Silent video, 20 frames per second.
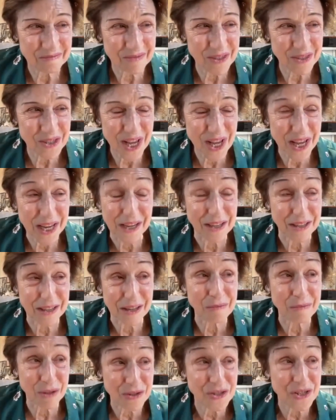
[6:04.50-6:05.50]
saying,
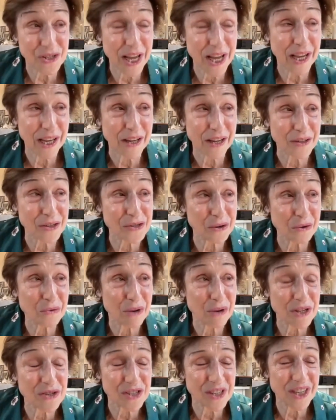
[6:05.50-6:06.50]
I so
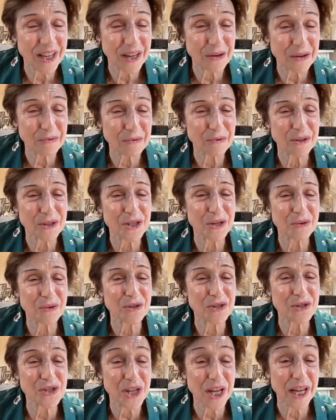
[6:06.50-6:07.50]
resonated what she
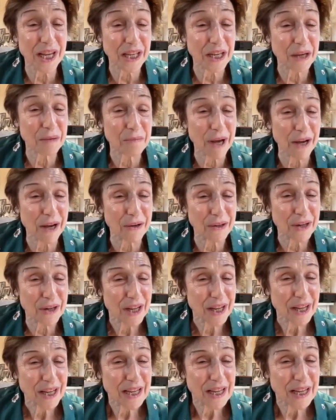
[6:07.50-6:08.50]
was saying about
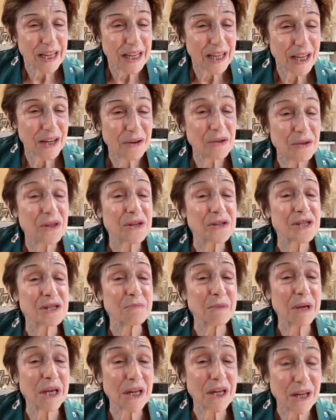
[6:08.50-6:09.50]
here, this
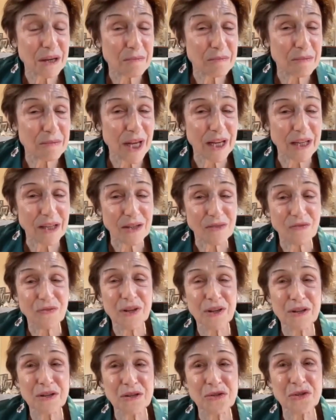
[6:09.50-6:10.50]
medium that
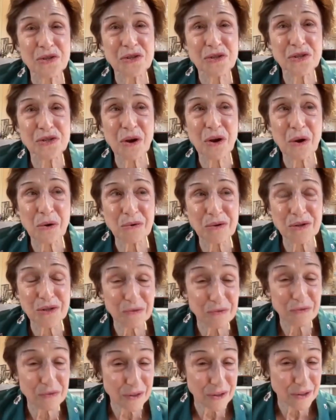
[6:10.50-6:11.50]
feels so
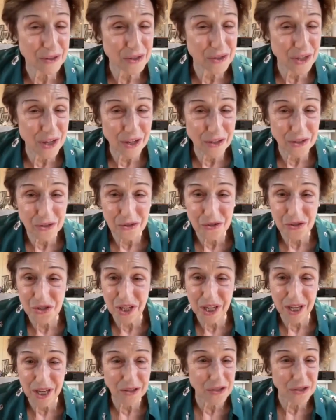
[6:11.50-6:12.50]
difficult to
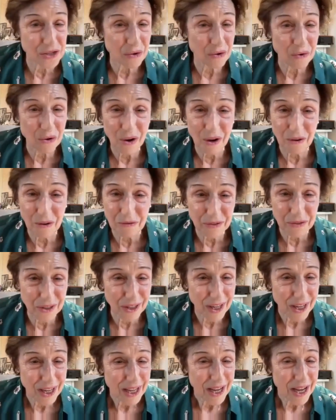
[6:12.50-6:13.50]
understand so
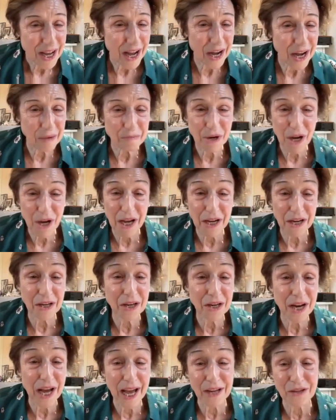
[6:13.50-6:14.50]
often. I'm not a
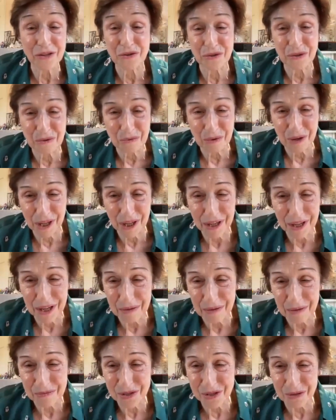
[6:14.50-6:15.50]
natural when it
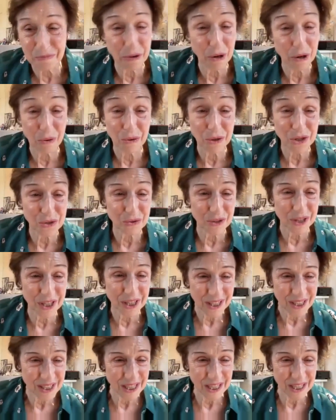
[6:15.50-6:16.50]
comes to poetry.
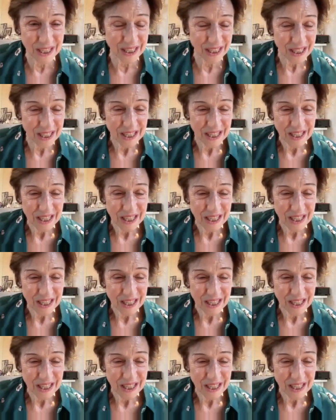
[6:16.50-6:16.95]
Like,